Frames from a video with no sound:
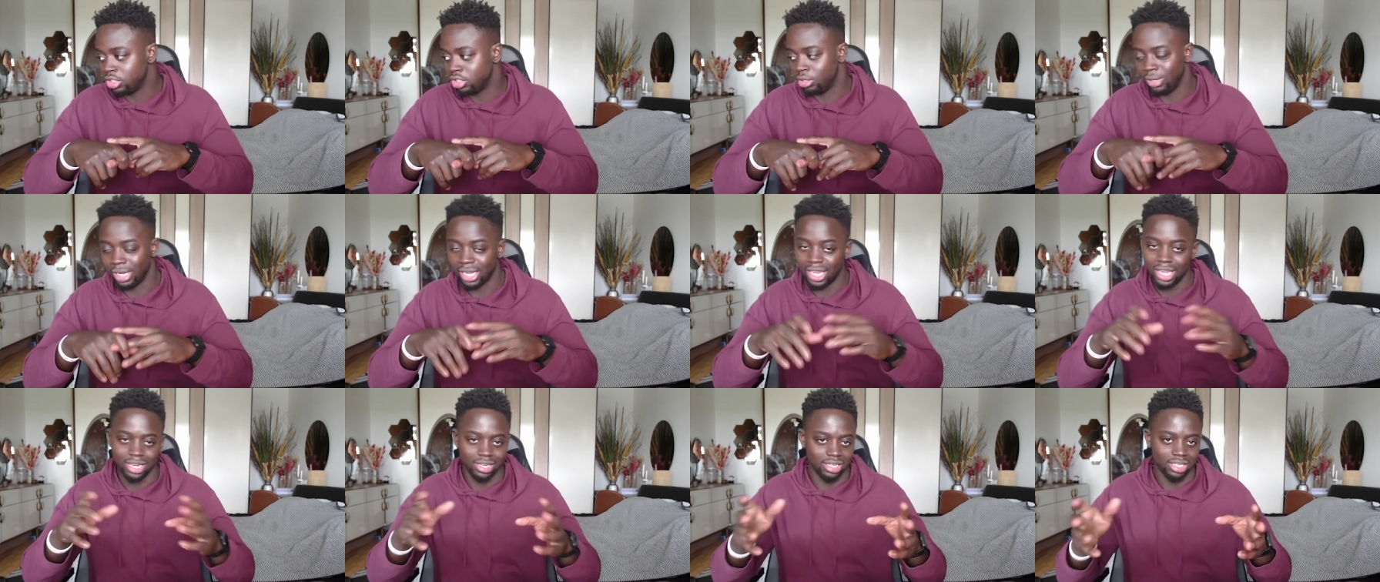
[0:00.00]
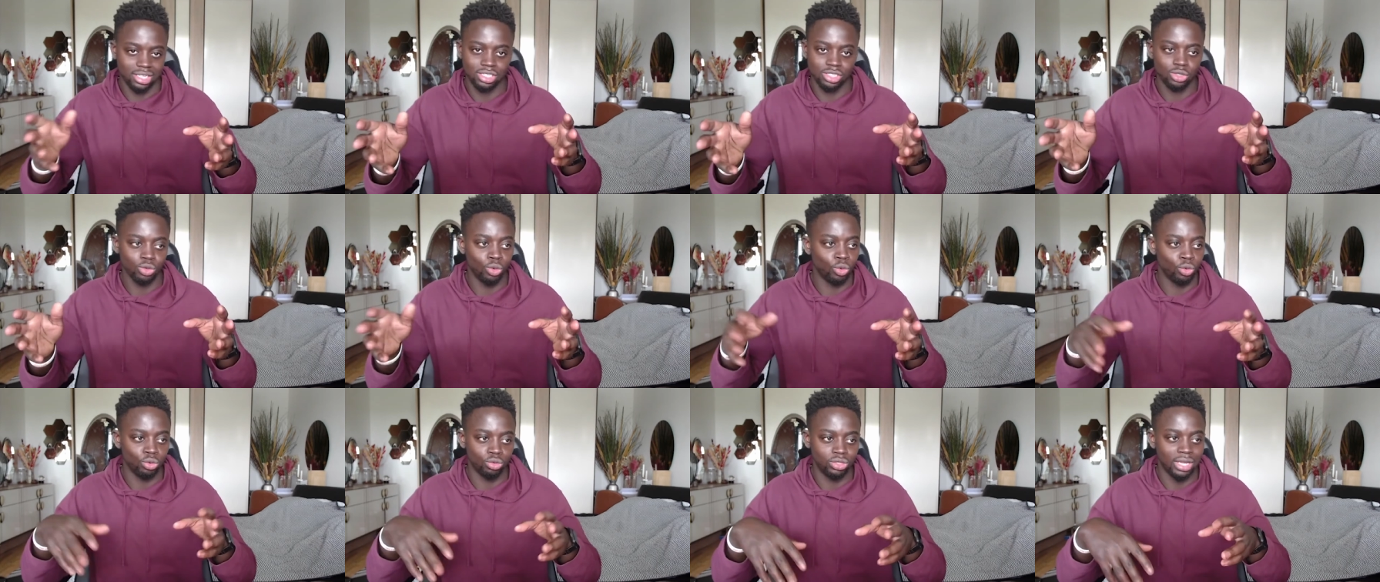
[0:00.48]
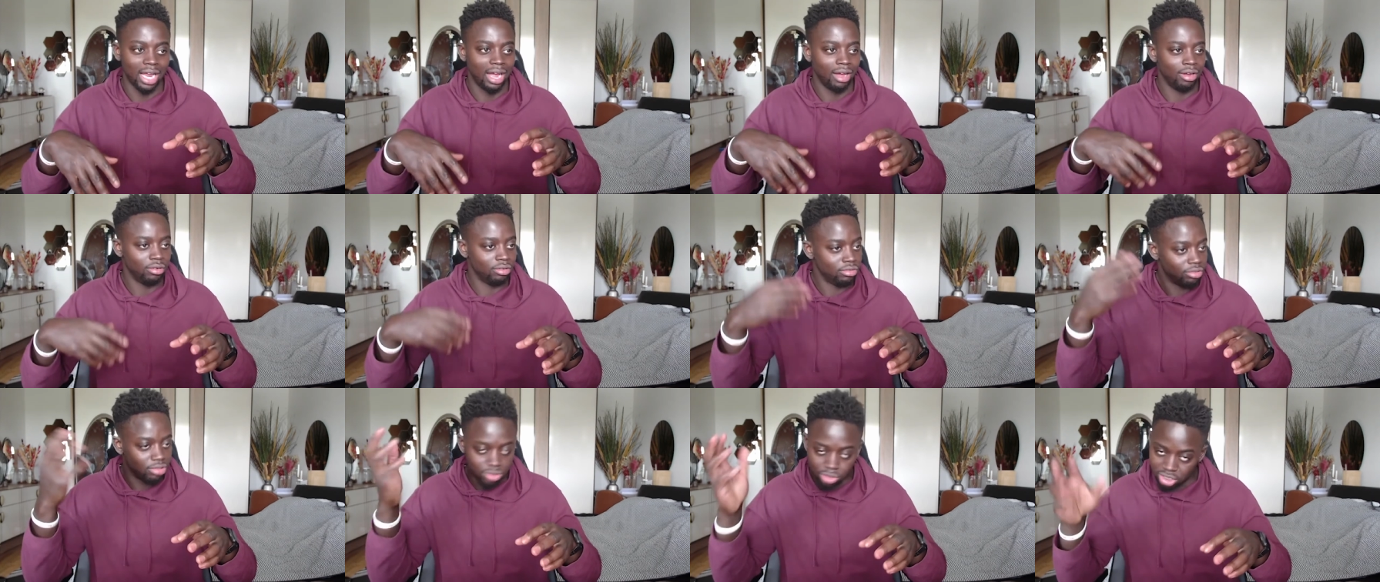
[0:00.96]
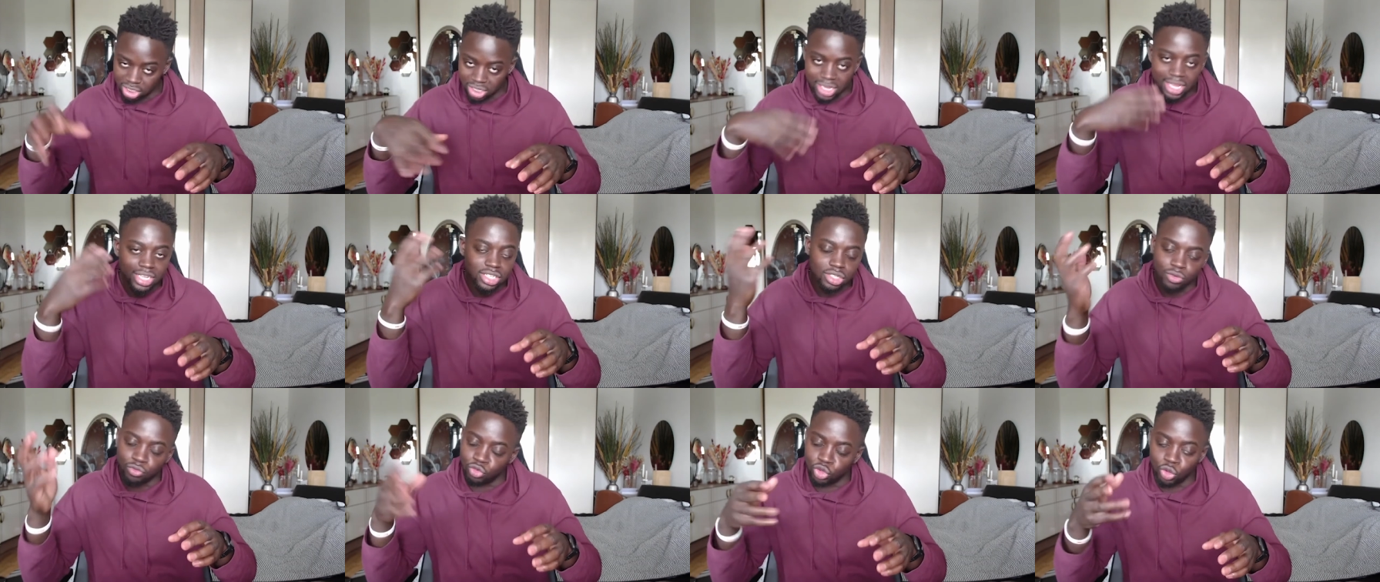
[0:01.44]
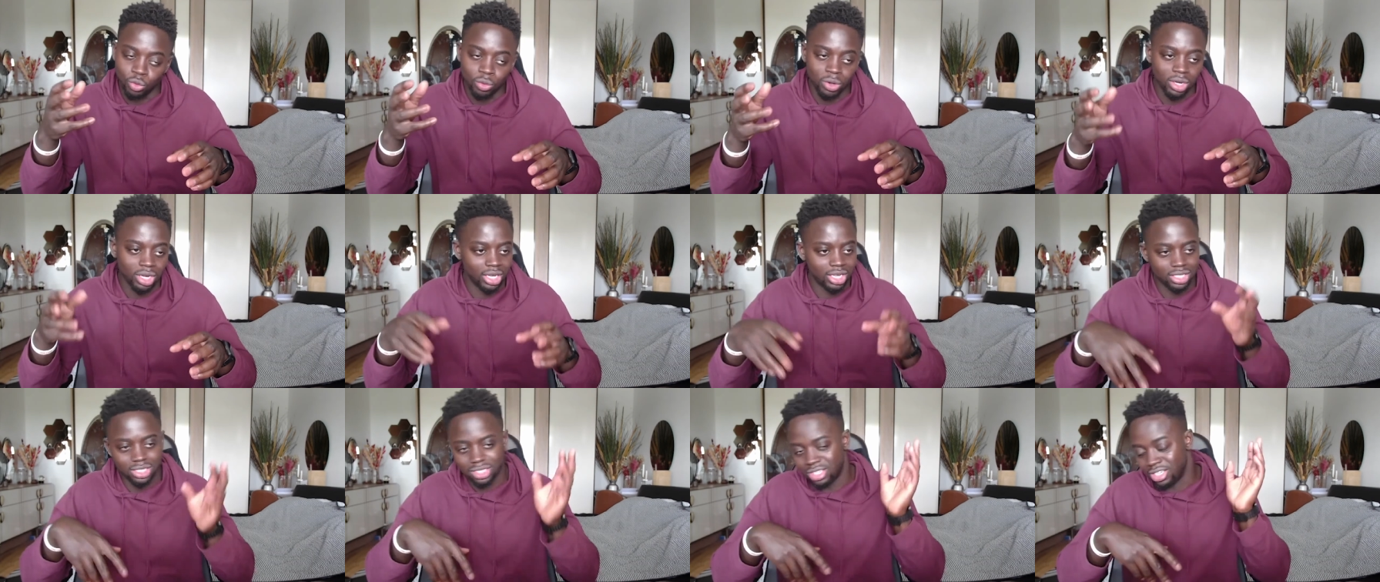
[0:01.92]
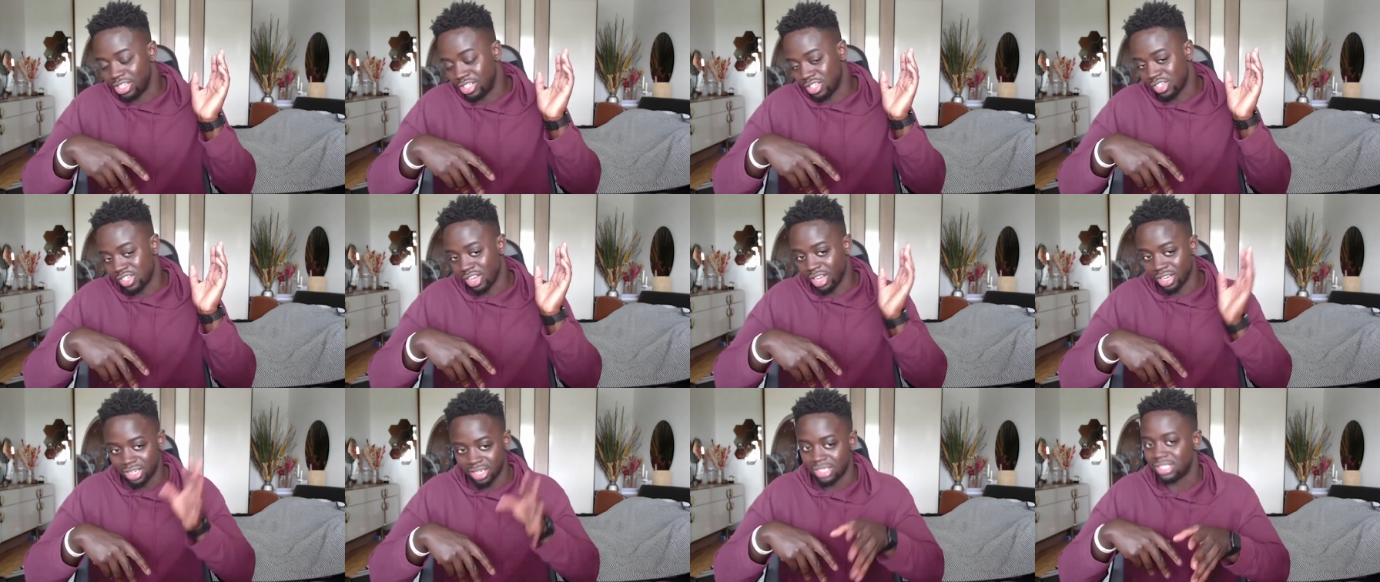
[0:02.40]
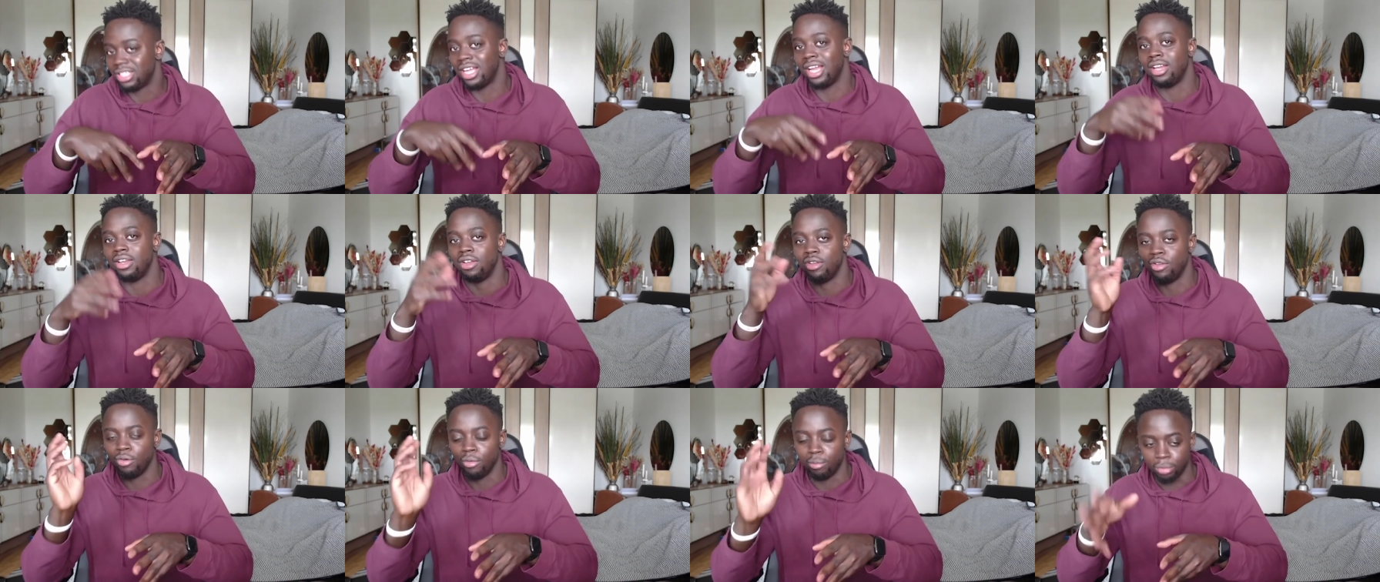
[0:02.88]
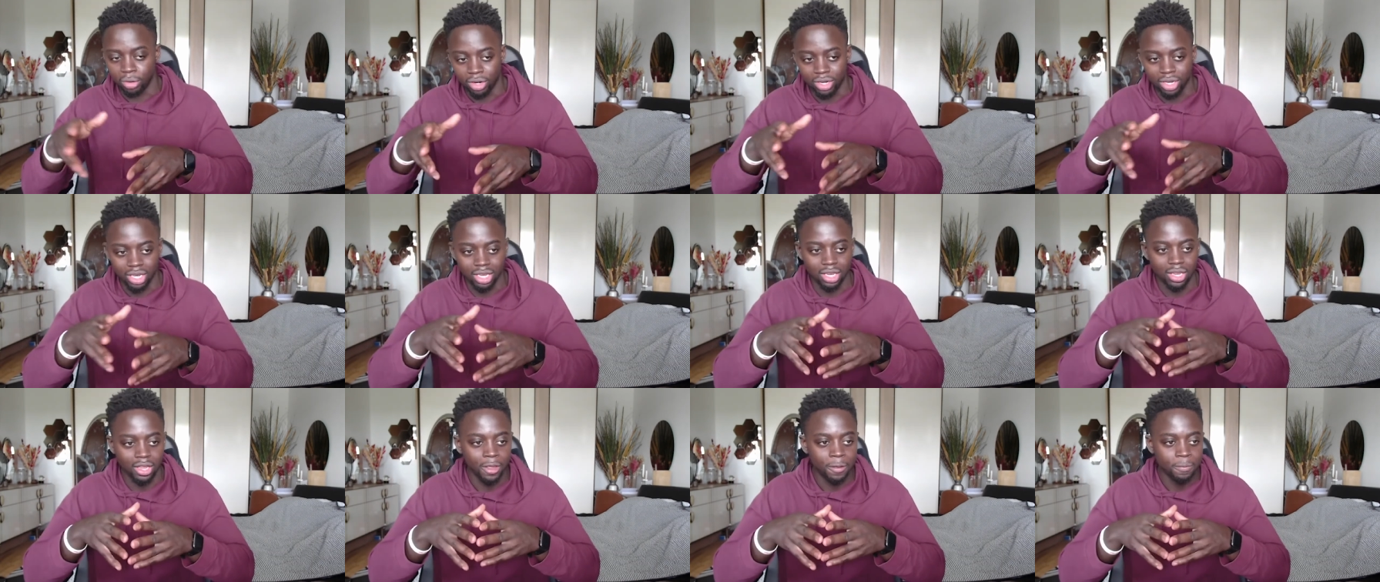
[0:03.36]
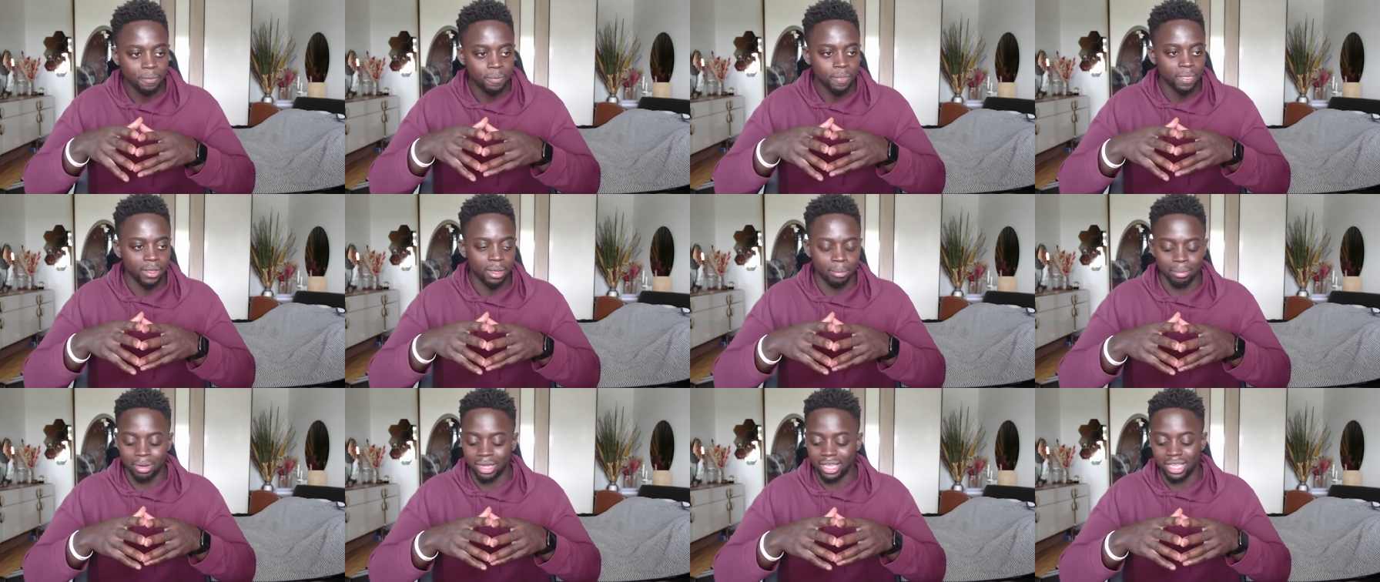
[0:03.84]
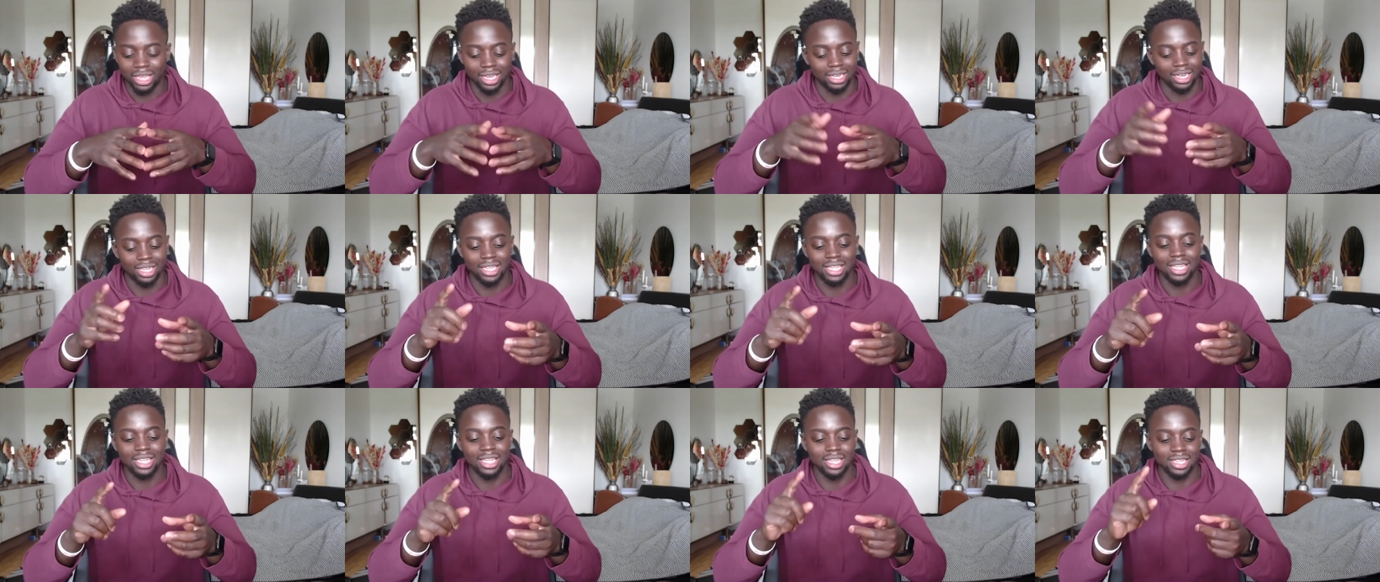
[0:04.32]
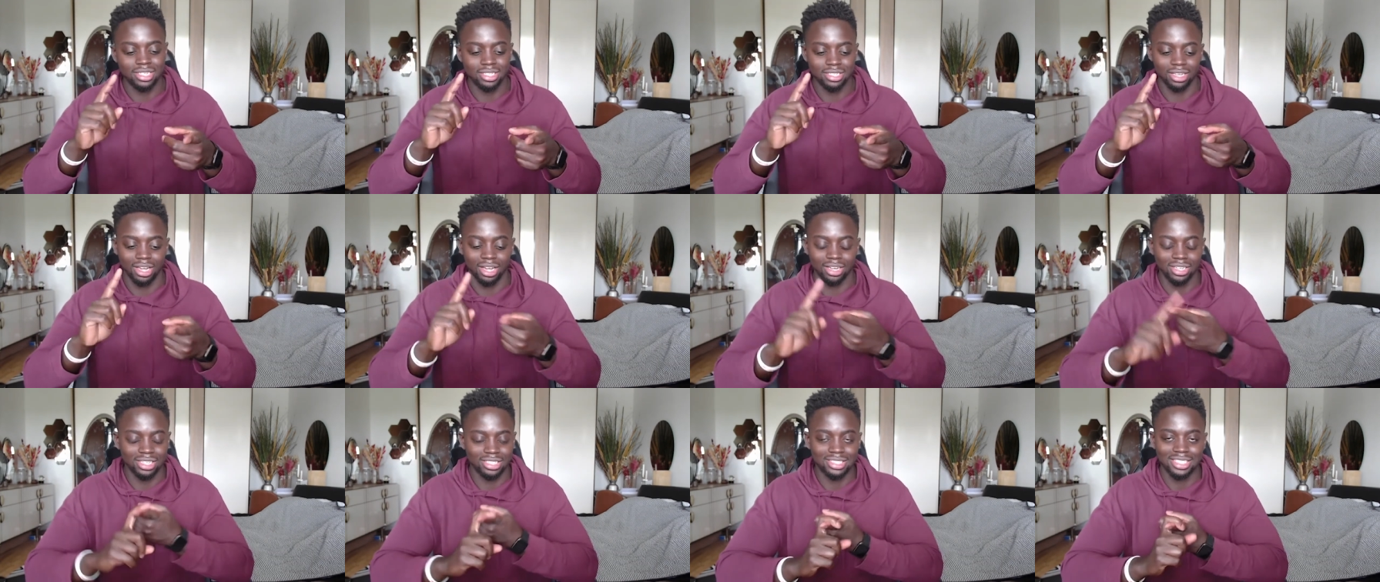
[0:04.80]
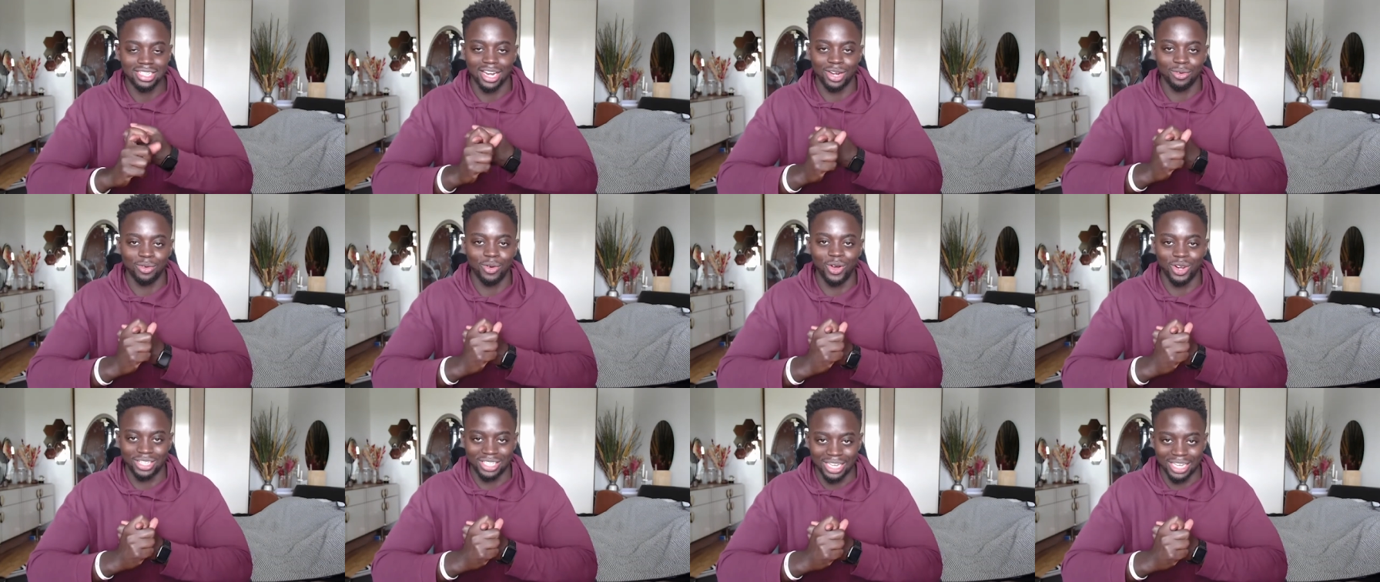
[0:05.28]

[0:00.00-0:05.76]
Again, this is all down to years of doing this and just understanding your body. But yeah, the key is understand what